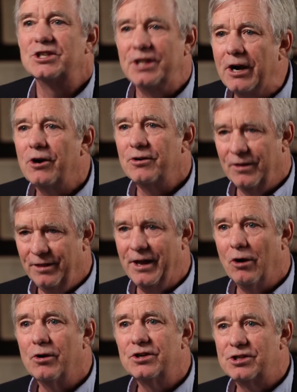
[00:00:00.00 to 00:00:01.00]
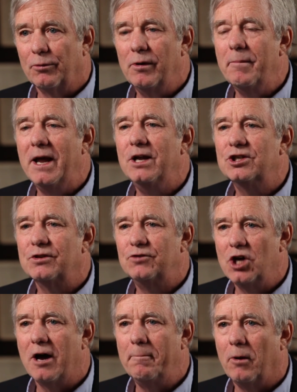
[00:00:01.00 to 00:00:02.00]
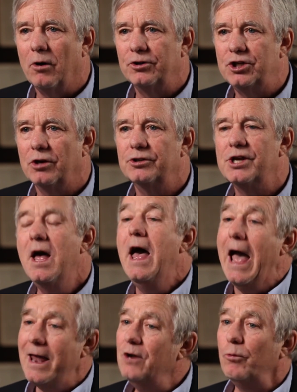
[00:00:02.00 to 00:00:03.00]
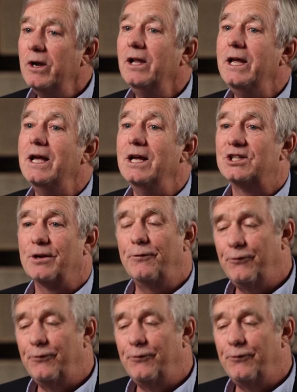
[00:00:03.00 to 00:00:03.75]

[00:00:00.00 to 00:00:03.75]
There, there is the remains of John Paul Jones. And it really, it's a